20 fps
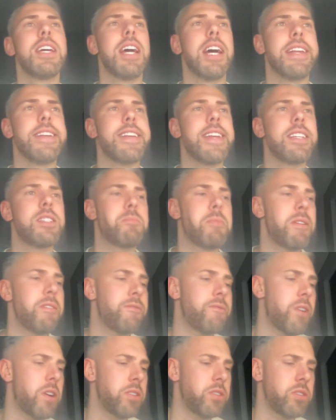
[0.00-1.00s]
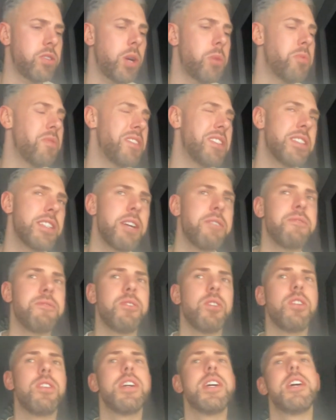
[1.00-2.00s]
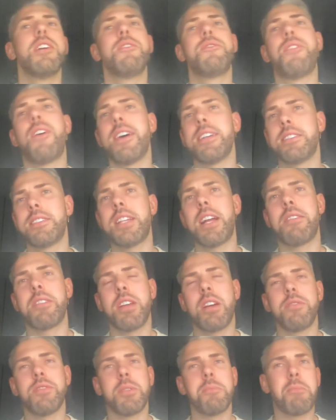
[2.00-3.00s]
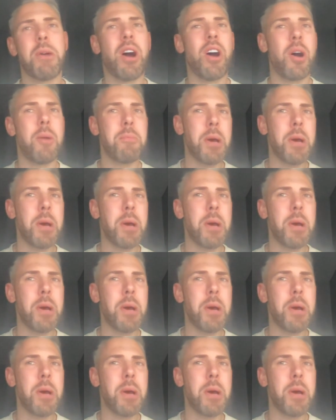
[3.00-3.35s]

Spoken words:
and Nisbet, first time with his left foot, fires narrowly over the bar.